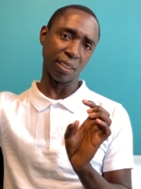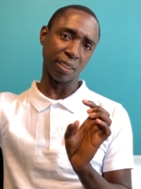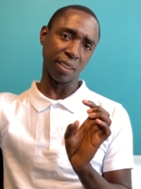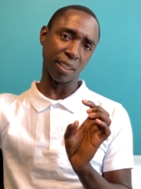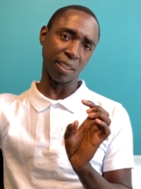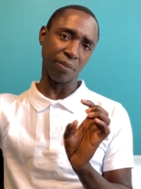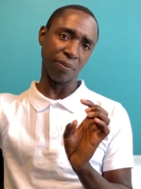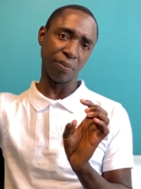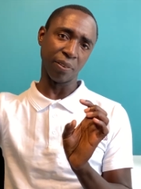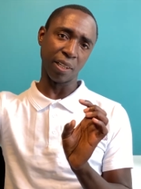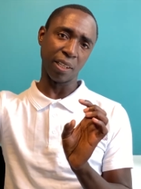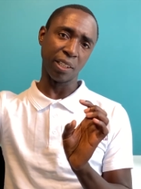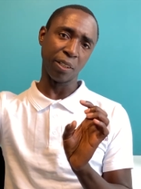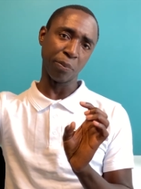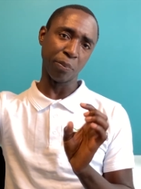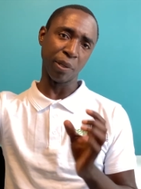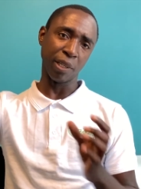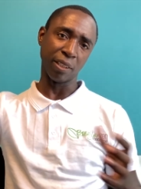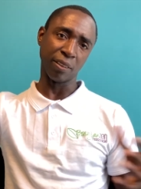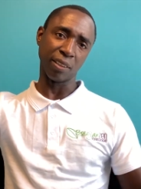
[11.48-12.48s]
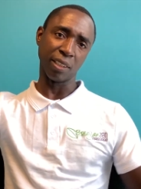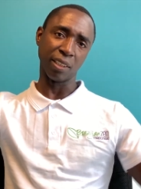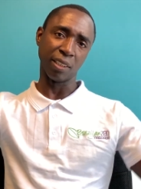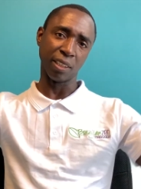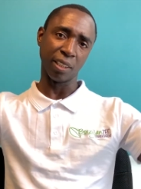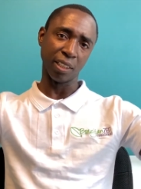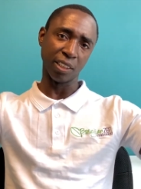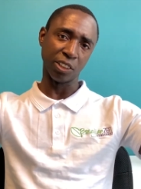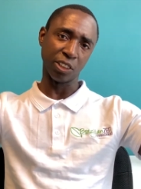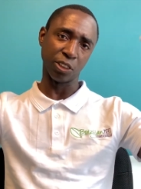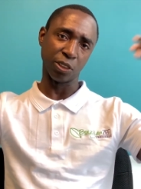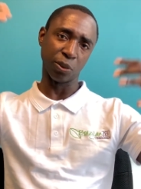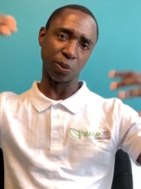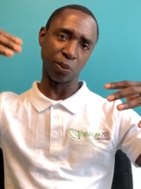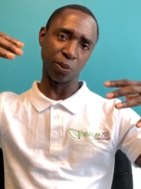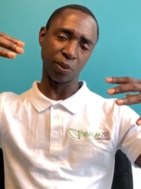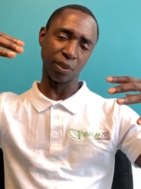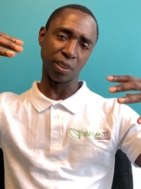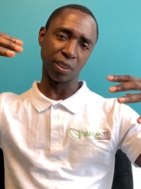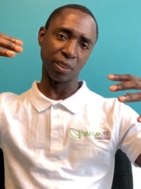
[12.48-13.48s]
environment and the
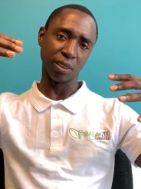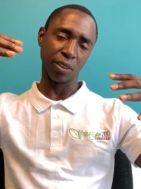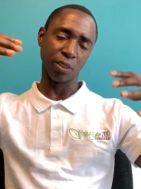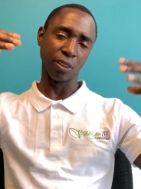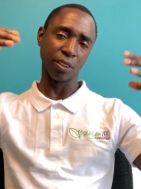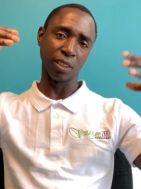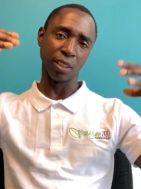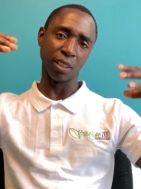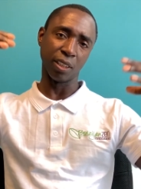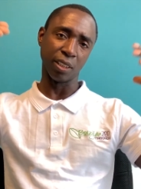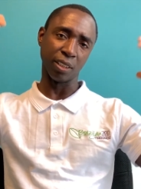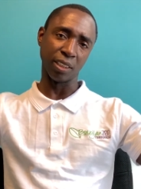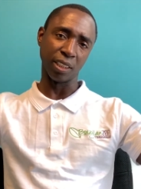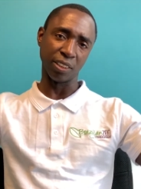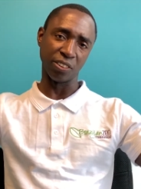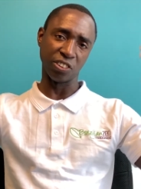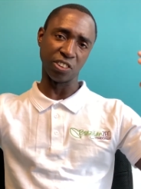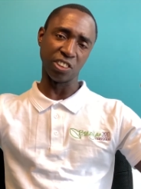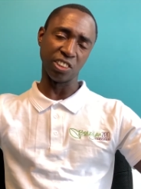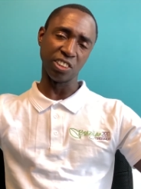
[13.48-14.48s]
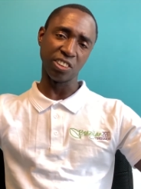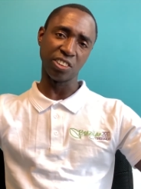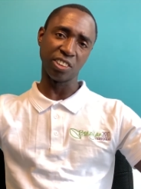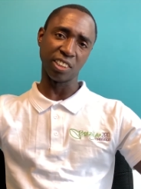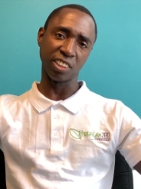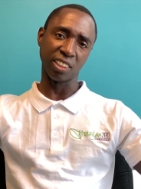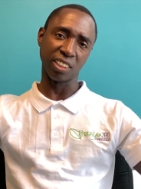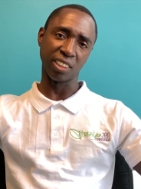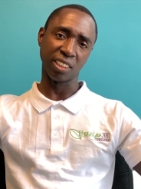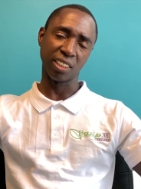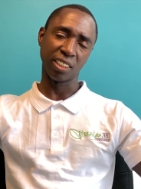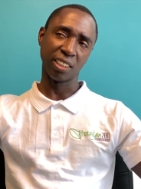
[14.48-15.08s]
student or the teacher,